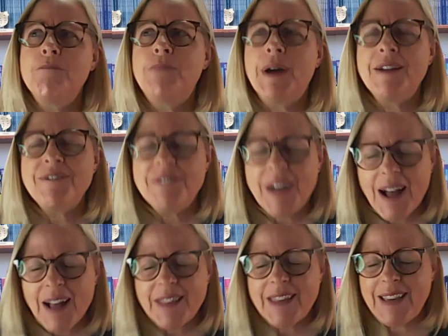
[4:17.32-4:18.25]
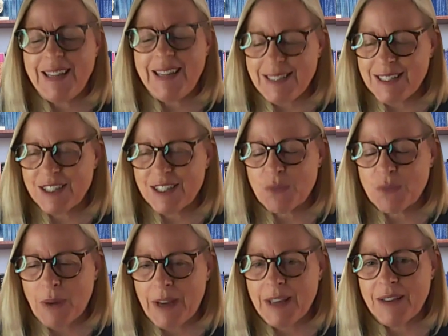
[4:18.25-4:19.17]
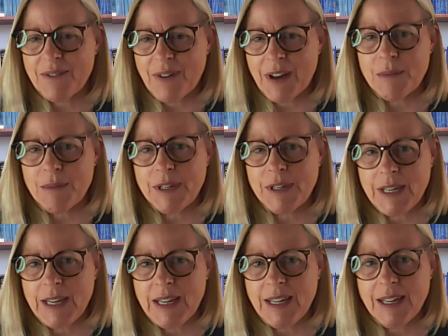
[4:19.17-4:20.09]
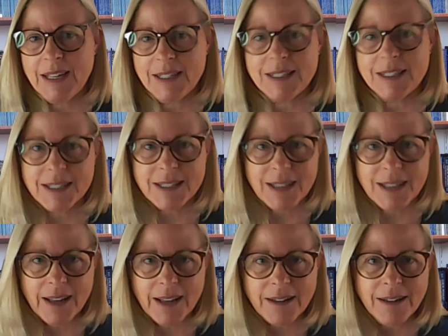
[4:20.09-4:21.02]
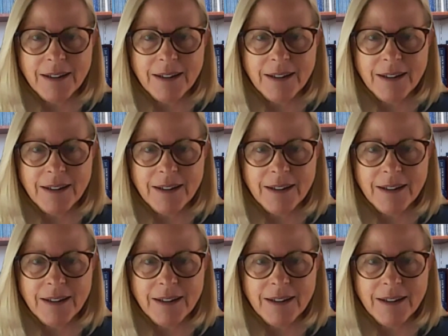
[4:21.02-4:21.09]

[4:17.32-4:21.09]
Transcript: by far the easiest way to get vitamin D is the sun